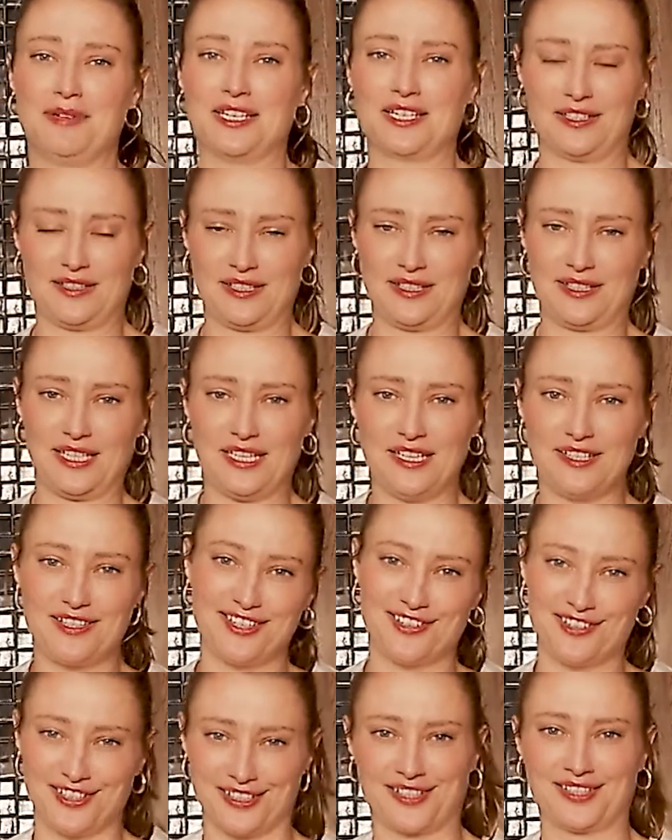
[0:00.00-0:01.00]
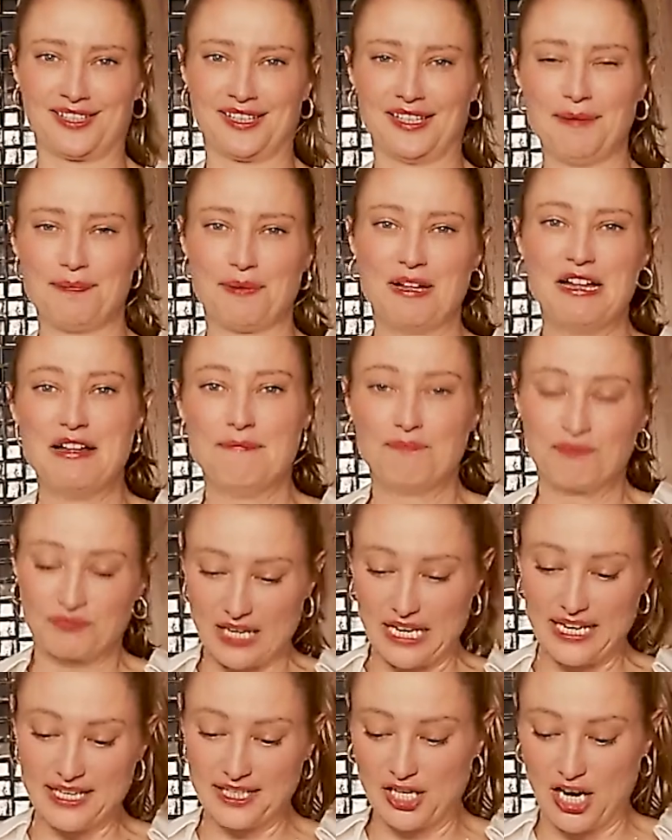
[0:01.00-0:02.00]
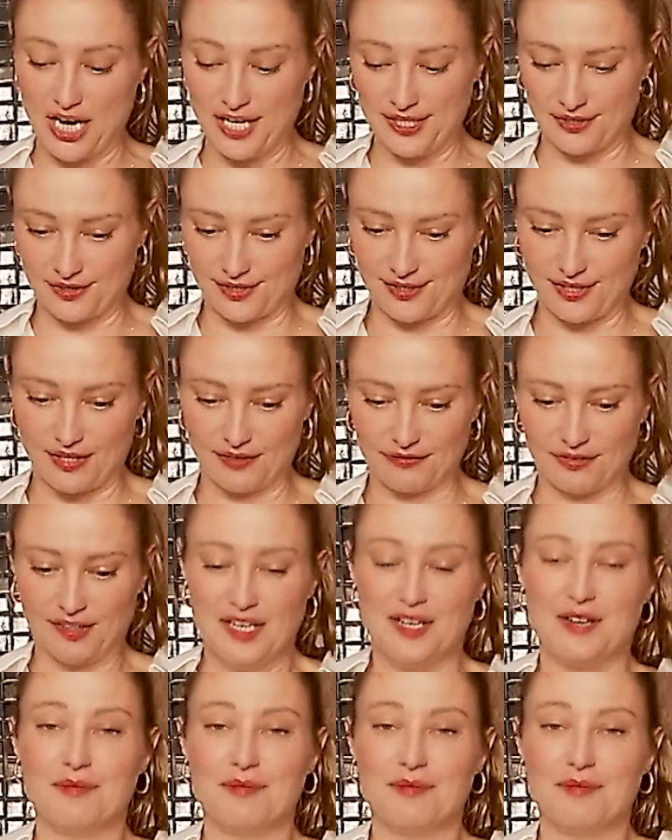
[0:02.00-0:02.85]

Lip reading: because it's easier to slip and cut yourself.